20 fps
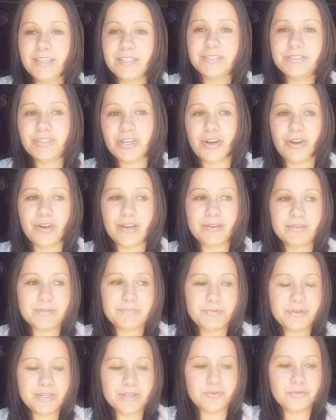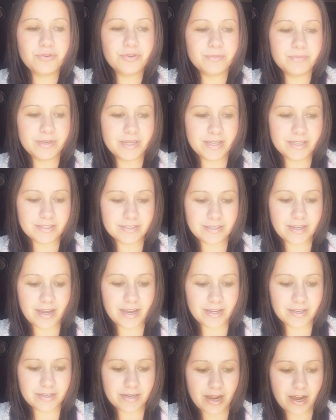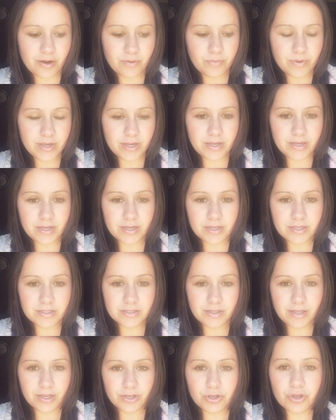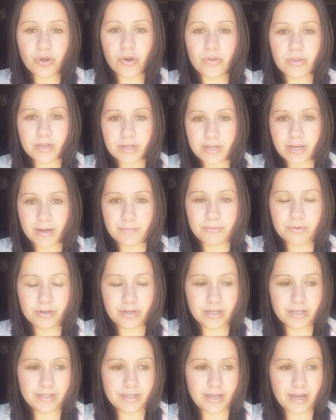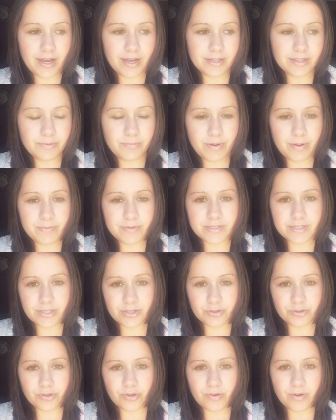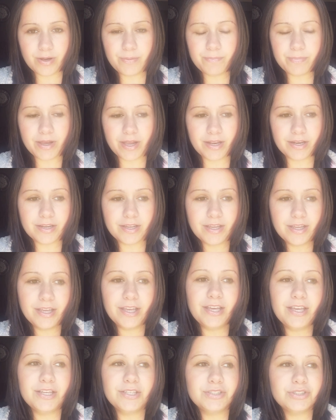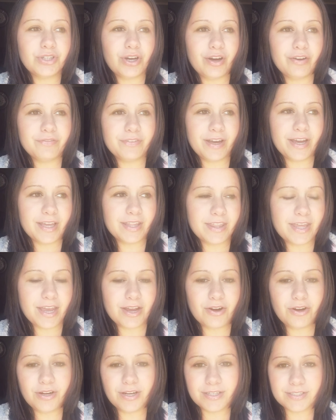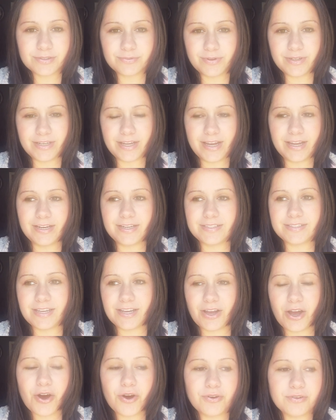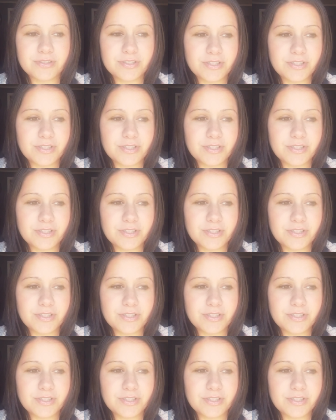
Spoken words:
So it was pretty cool because like now we like know the neighborhood that the baby's gonna grow up in. So if like they call us one day and it's like, oh,